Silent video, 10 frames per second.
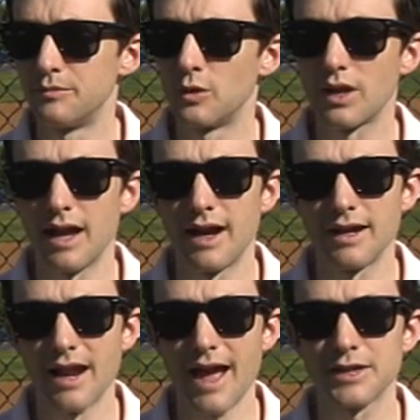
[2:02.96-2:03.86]
put it on
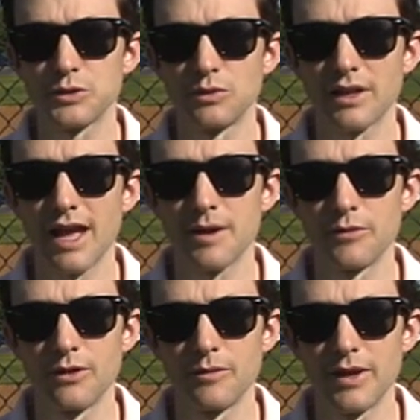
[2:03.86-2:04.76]
an actual
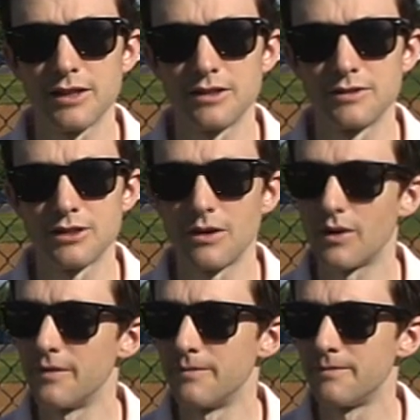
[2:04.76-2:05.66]
camera, though, make it as though
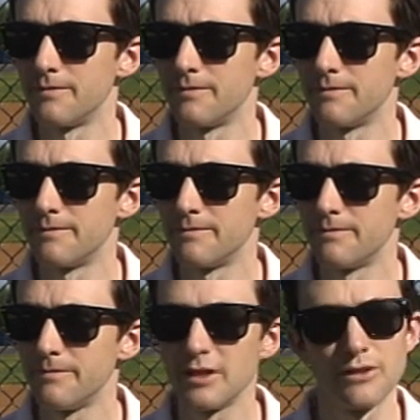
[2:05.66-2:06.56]

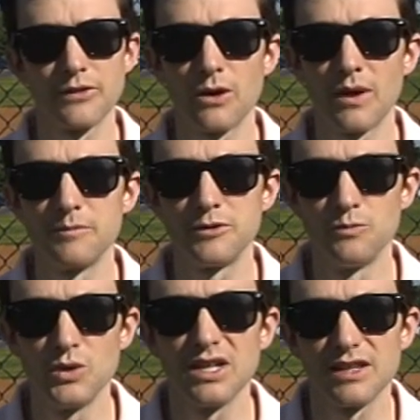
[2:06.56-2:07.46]
I'm
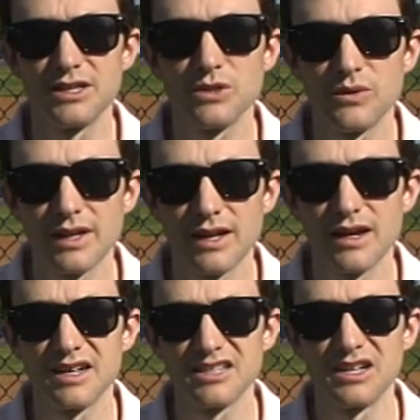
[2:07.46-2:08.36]
really doing,
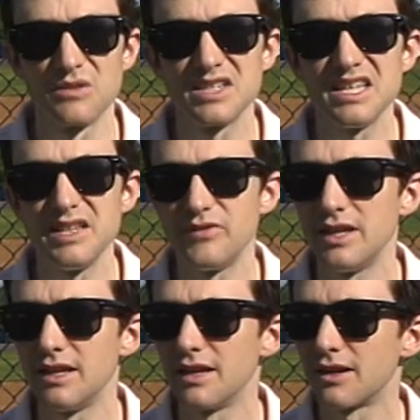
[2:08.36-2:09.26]

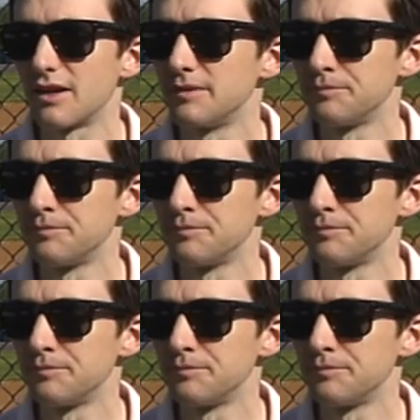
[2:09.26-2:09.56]
TV here.